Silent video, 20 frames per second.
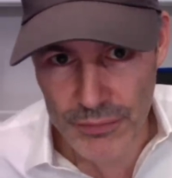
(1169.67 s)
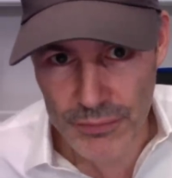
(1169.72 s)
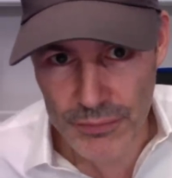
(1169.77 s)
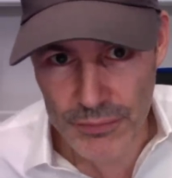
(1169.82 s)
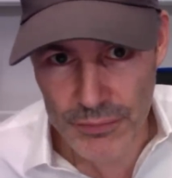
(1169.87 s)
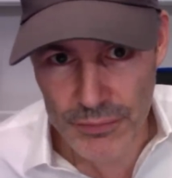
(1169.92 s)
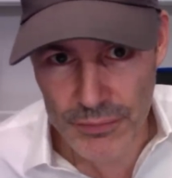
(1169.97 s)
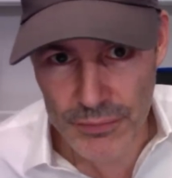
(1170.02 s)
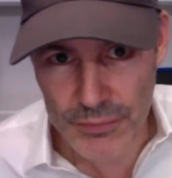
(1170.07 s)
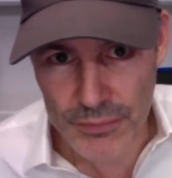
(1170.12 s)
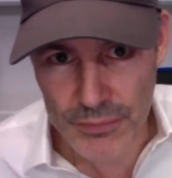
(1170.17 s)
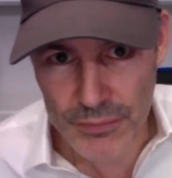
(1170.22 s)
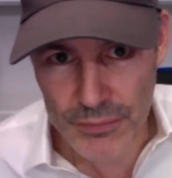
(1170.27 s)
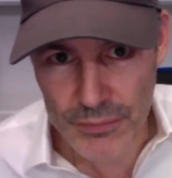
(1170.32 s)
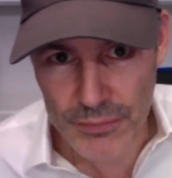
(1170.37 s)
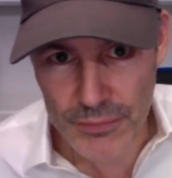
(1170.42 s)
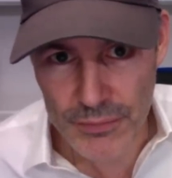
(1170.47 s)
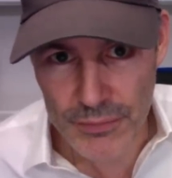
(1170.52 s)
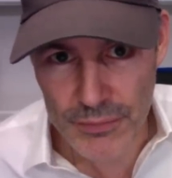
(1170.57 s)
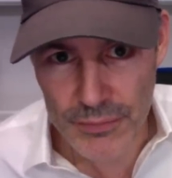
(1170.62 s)

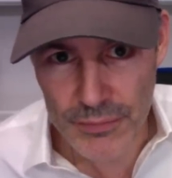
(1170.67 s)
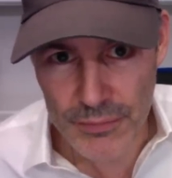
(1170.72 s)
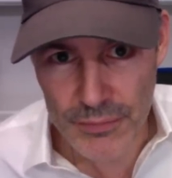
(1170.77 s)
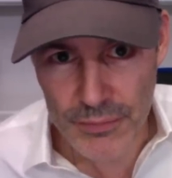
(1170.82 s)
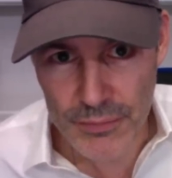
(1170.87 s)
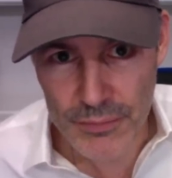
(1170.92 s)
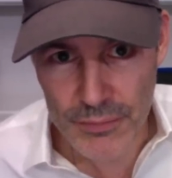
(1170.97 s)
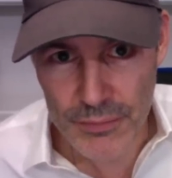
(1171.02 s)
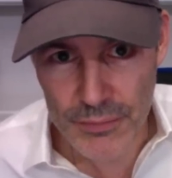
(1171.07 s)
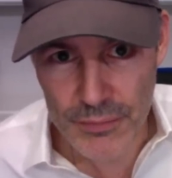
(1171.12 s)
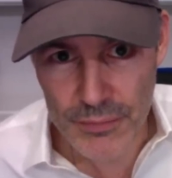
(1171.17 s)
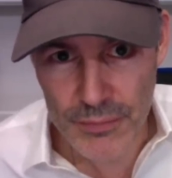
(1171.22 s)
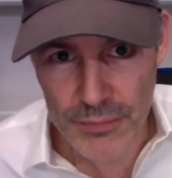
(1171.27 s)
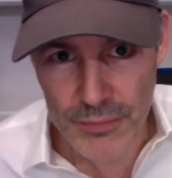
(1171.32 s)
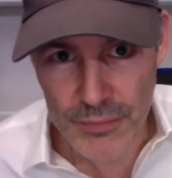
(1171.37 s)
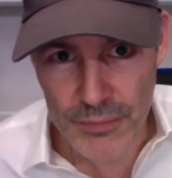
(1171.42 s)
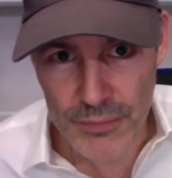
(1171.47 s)
Nobody speaks.